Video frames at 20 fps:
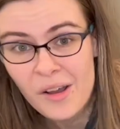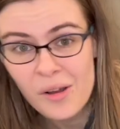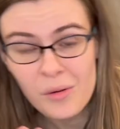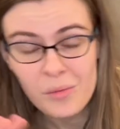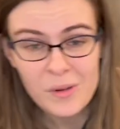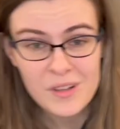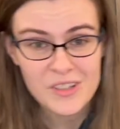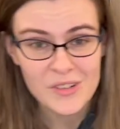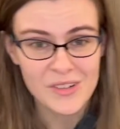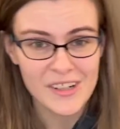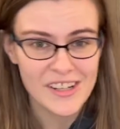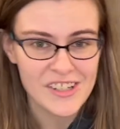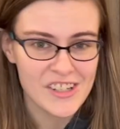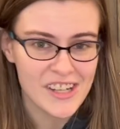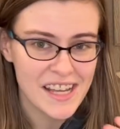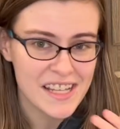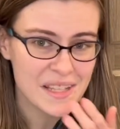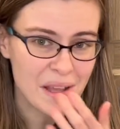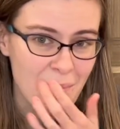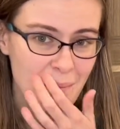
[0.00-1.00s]
What's going on, you
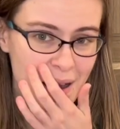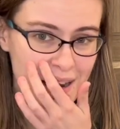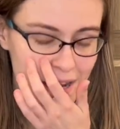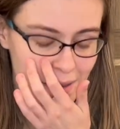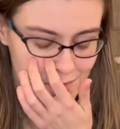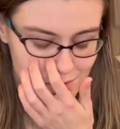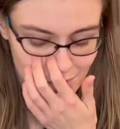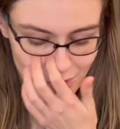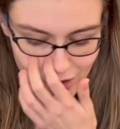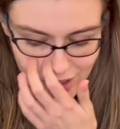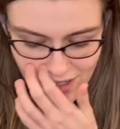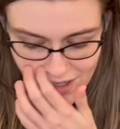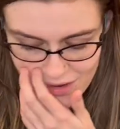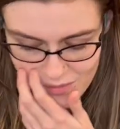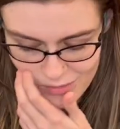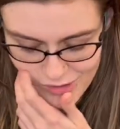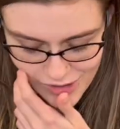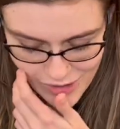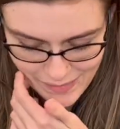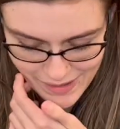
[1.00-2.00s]
guys? My name is Morgan, and
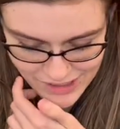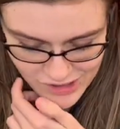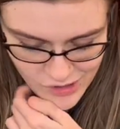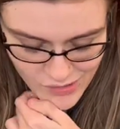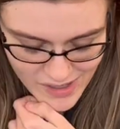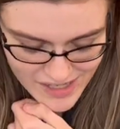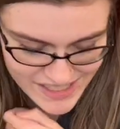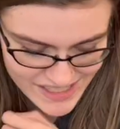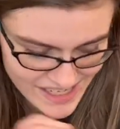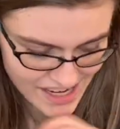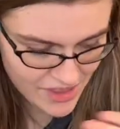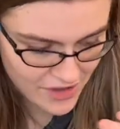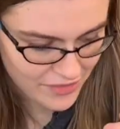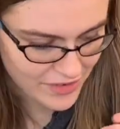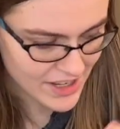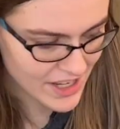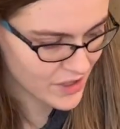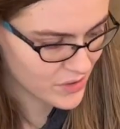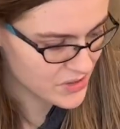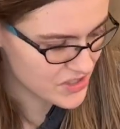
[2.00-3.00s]
welcome back to another video.